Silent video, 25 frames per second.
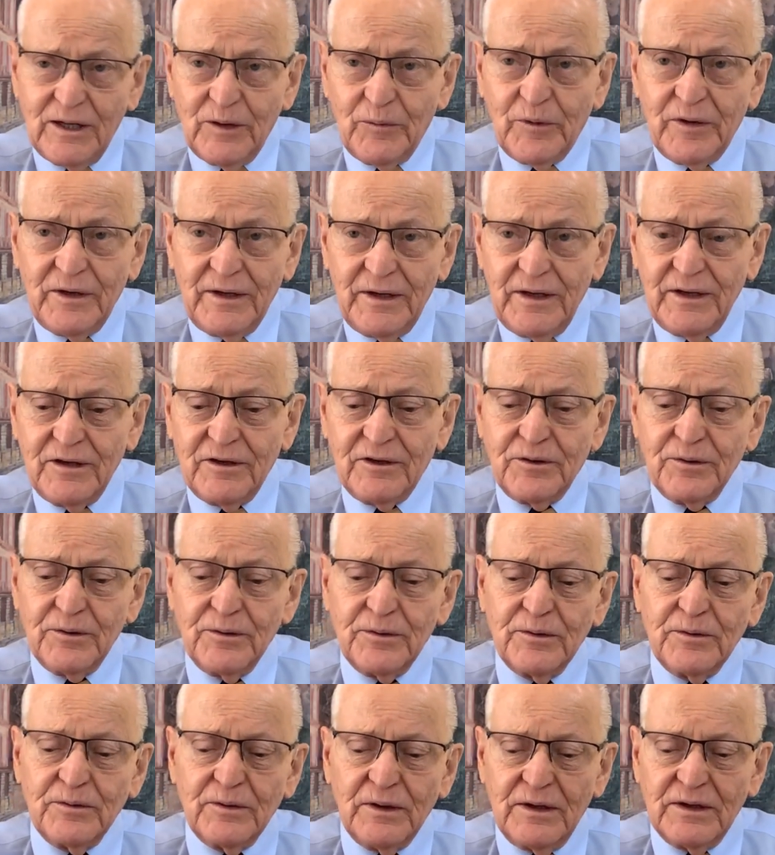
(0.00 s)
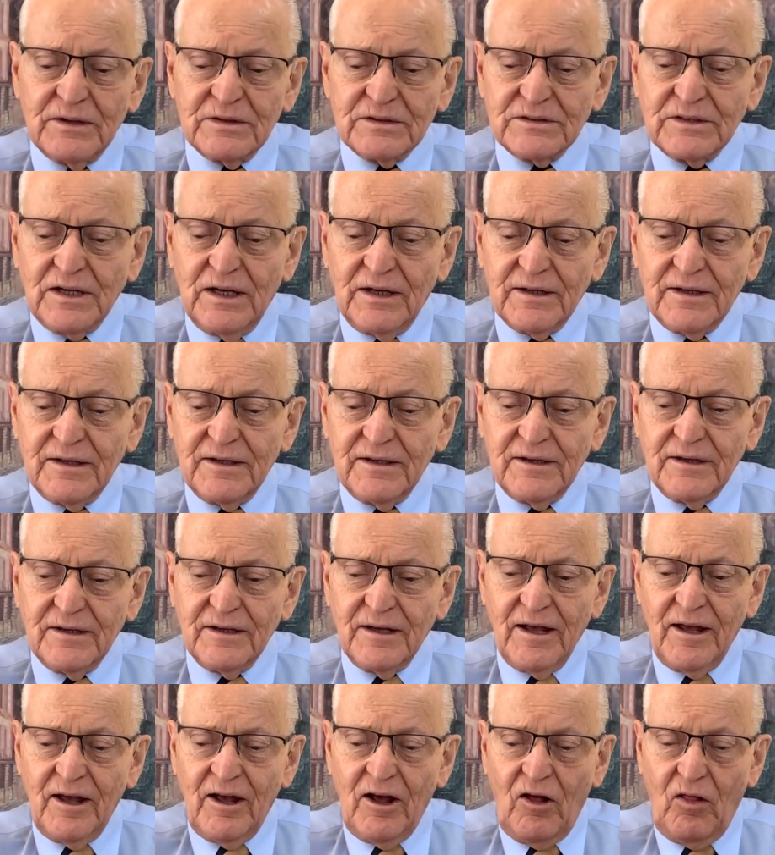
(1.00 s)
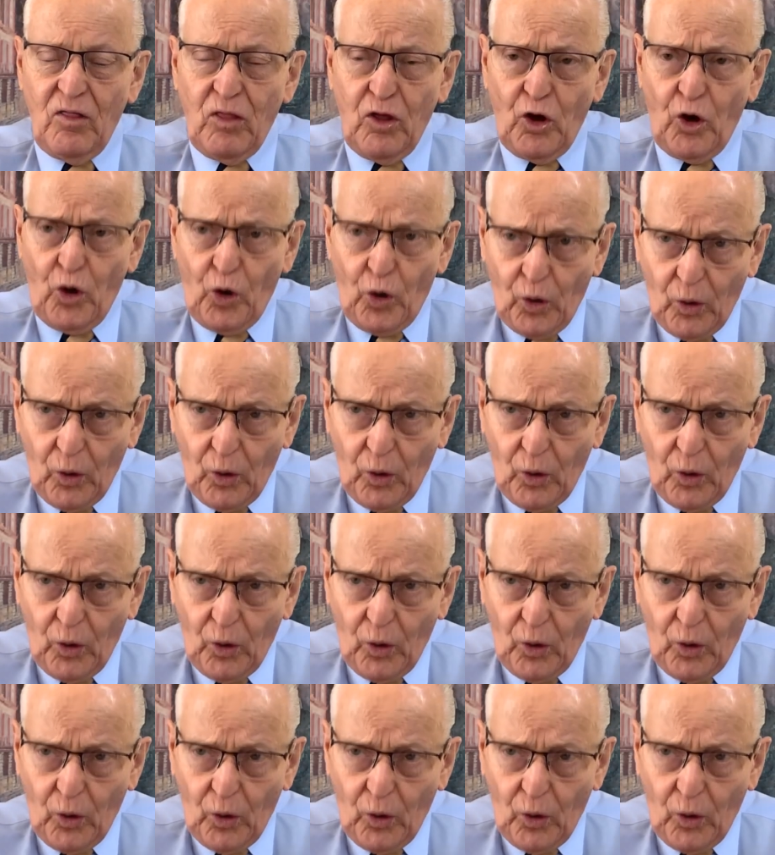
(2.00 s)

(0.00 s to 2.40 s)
we need to study the